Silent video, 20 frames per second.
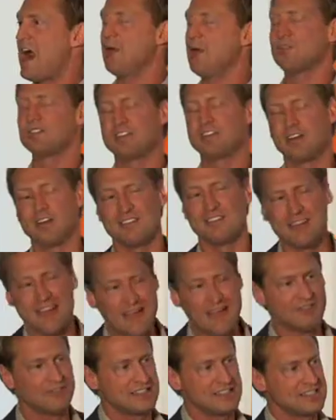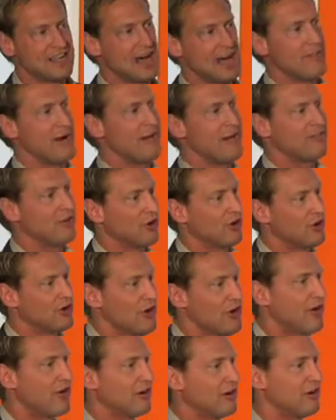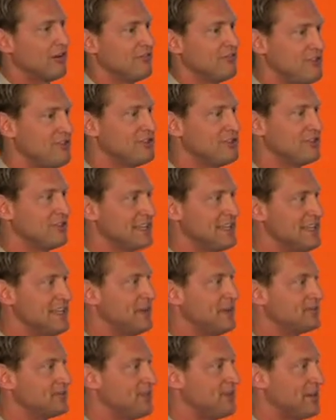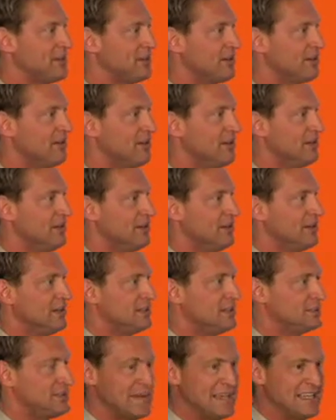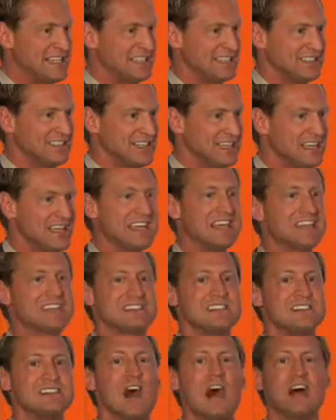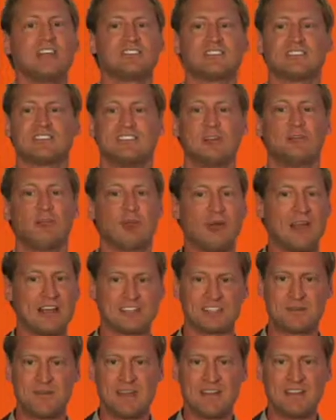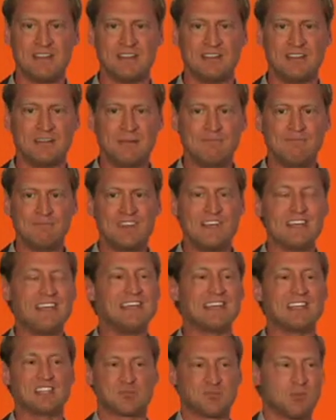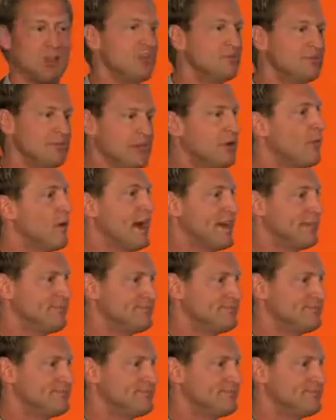I will tell you that every time I've heard our featured keynote speaker speak, he has not just impressed me, he has blown me away.